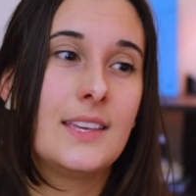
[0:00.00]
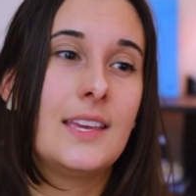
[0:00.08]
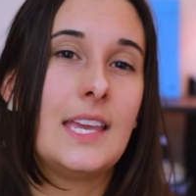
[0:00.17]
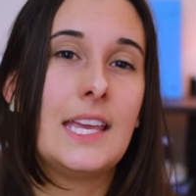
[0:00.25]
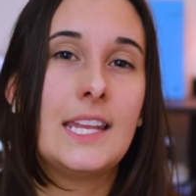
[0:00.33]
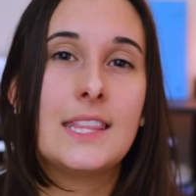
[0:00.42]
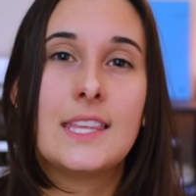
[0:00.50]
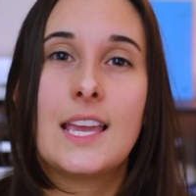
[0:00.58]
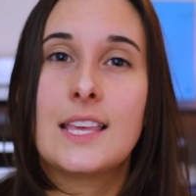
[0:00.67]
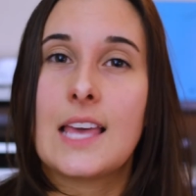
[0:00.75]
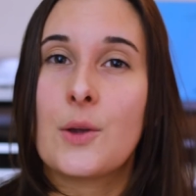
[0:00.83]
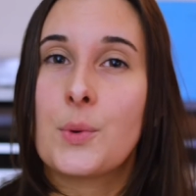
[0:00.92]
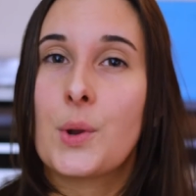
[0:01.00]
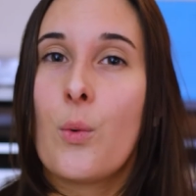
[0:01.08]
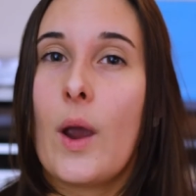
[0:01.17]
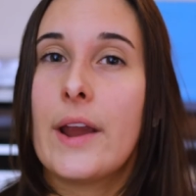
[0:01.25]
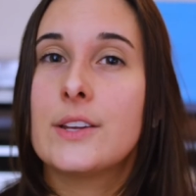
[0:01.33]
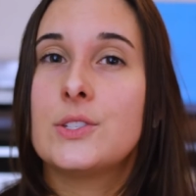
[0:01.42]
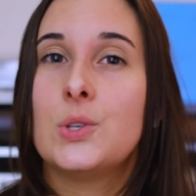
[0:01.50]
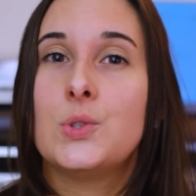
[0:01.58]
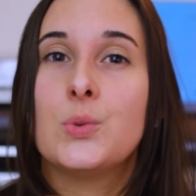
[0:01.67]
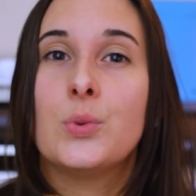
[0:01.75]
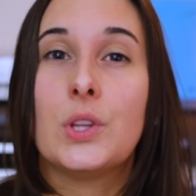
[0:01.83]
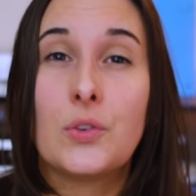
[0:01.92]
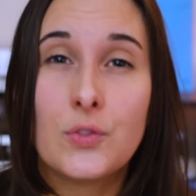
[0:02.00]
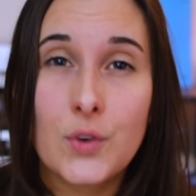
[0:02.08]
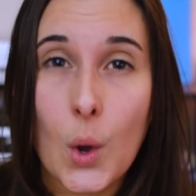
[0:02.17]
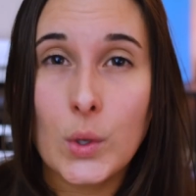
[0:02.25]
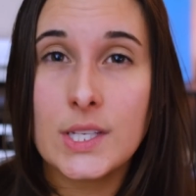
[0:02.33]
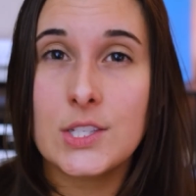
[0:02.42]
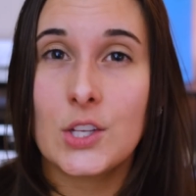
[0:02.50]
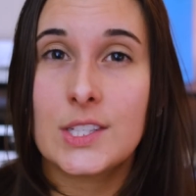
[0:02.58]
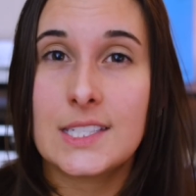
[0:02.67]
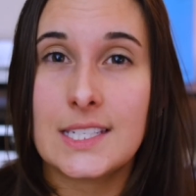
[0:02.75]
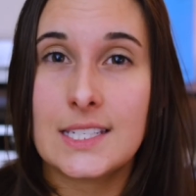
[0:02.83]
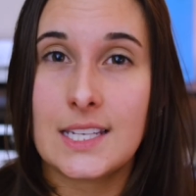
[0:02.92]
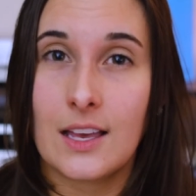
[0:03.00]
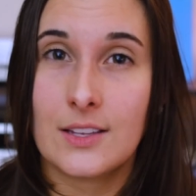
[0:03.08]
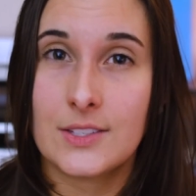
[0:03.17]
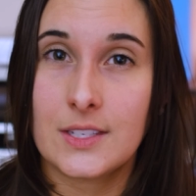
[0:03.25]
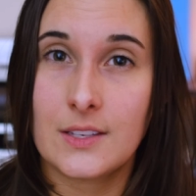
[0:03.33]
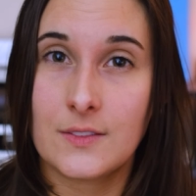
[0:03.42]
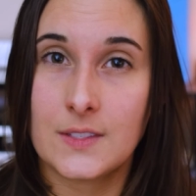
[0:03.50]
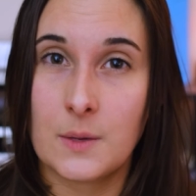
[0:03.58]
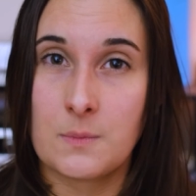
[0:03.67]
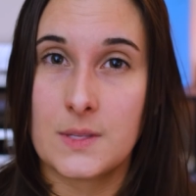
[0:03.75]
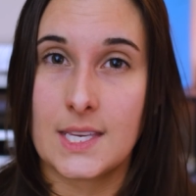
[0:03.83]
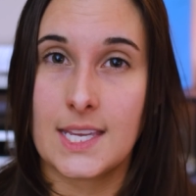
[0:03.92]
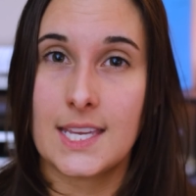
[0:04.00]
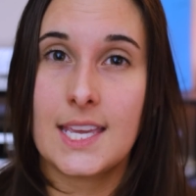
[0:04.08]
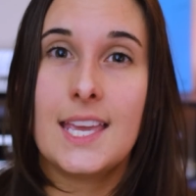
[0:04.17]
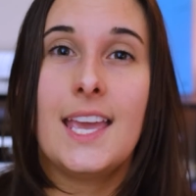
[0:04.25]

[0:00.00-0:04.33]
Anything that requires you to really focus on the details of something